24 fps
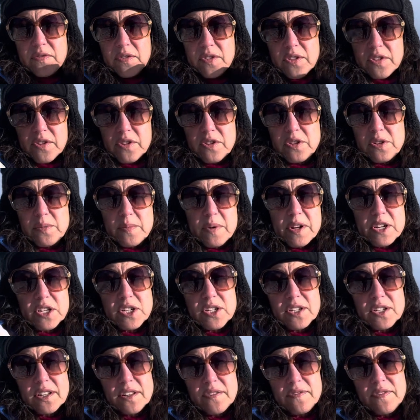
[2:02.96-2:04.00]
third
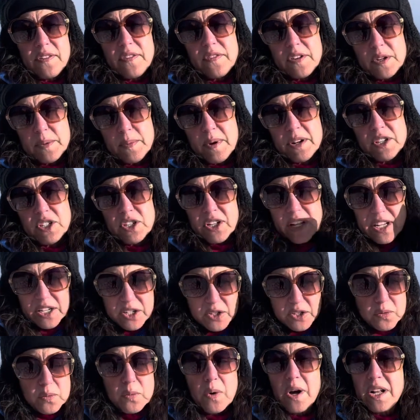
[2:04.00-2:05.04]
dimension to the fifth dimension like
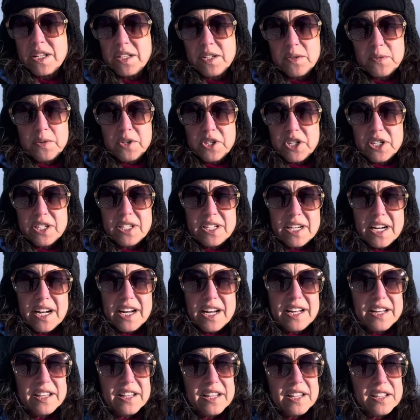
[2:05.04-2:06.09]
just once and we're just
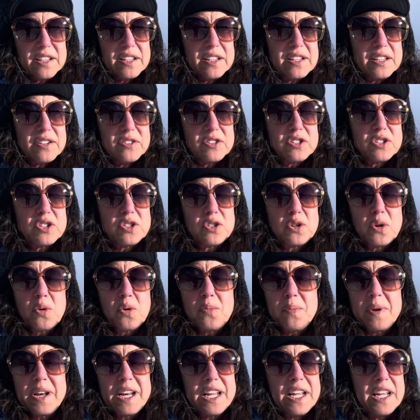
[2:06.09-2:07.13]
done there's so
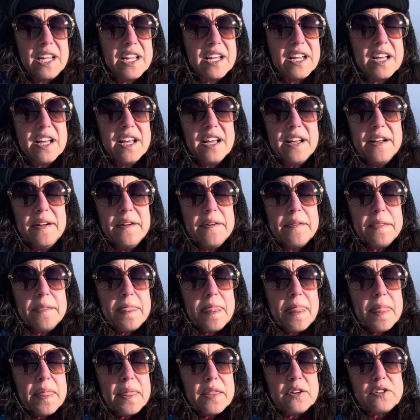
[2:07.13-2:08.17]
many
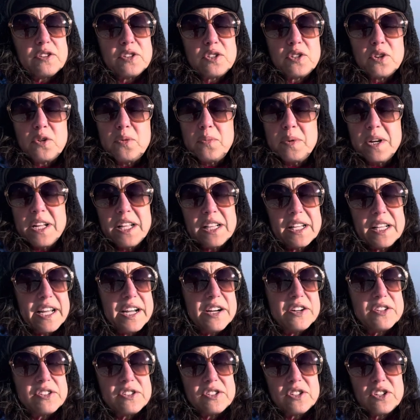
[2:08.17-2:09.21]
there's so many
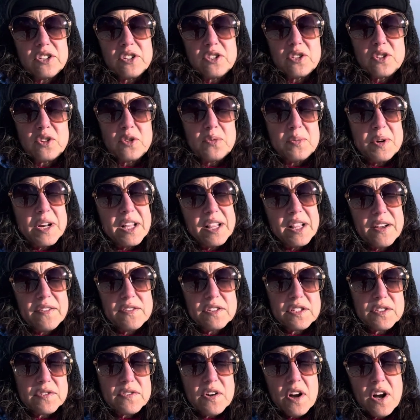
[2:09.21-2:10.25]
layers and just so many
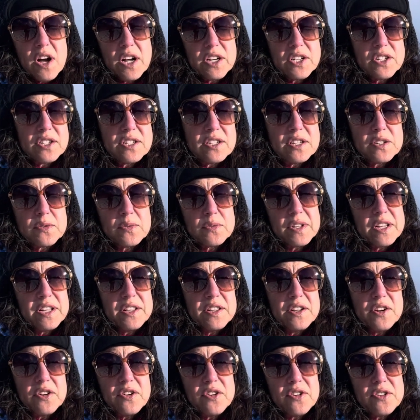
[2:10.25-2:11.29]
levels of consciousness within
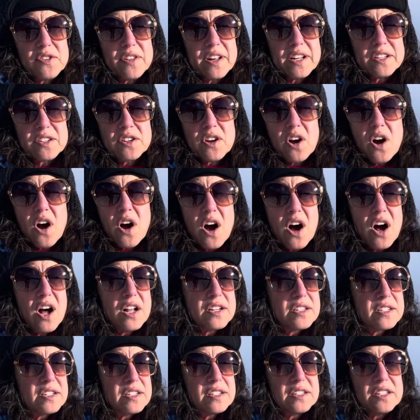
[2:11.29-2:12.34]
the earth that it's
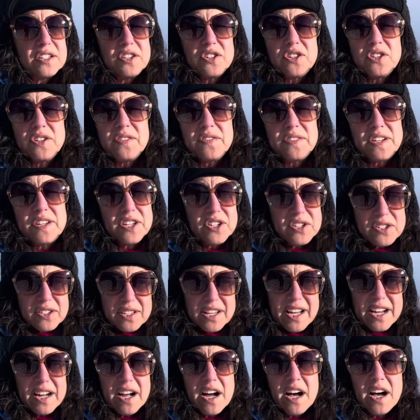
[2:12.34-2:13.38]
constantly shifting just
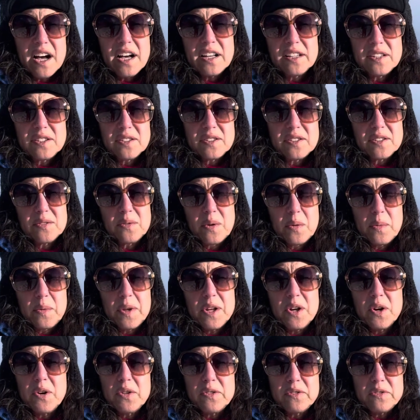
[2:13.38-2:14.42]
like us when we
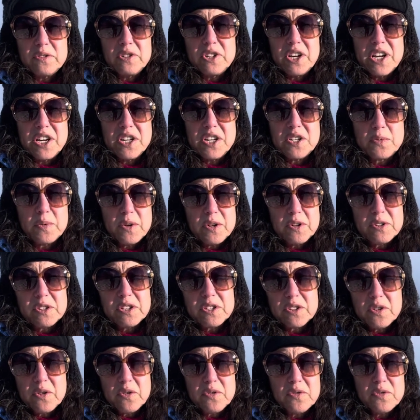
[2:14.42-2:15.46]
go through changes we don't
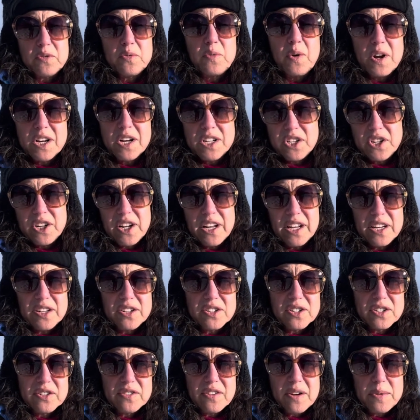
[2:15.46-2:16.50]
just go through one
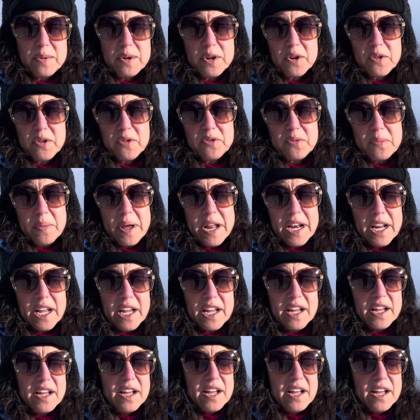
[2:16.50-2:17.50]
change right we go through many